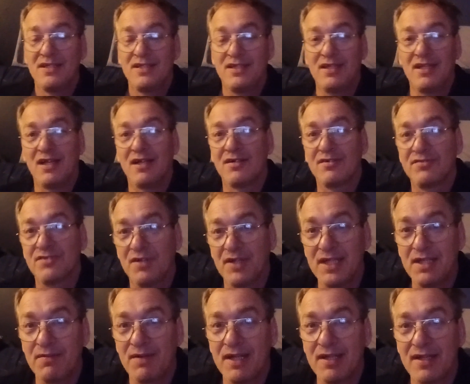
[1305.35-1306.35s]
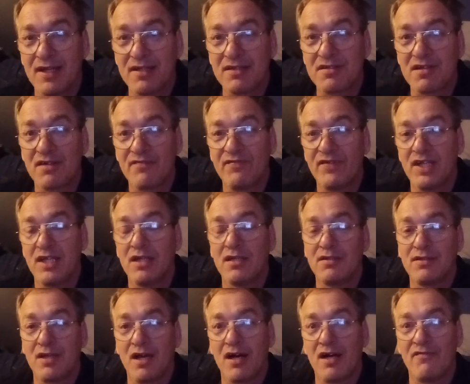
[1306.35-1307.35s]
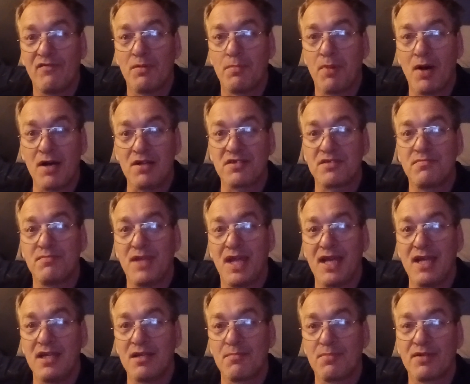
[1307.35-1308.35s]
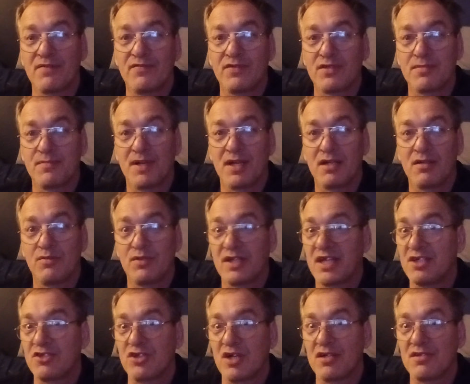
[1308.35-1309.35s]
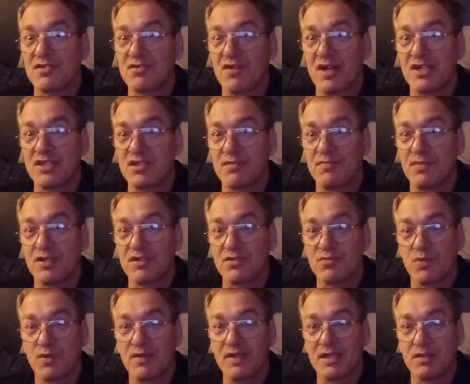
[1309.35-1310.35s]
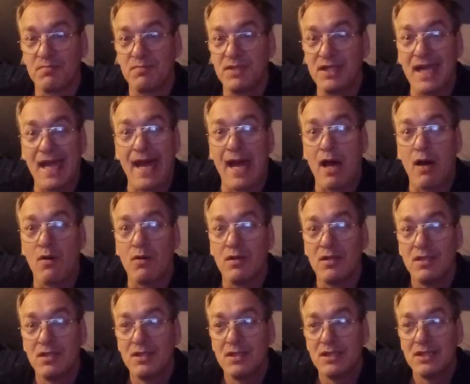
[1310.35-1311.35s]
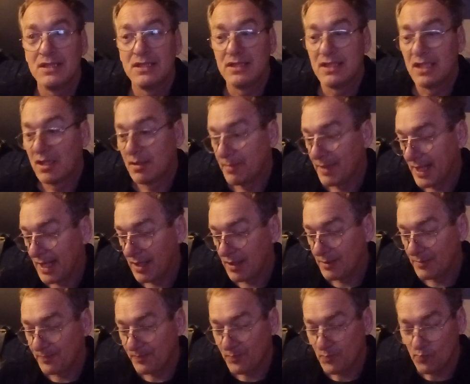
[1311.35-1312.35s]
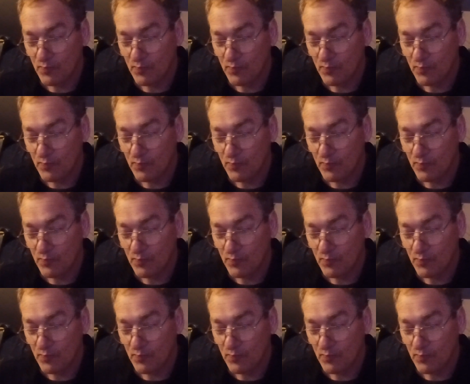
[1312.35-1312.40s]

So anyway, that's our video. Y'all have a awesome day and a perfect tomorrow. We'll catch y'all at the Scratching Post, where we can meow about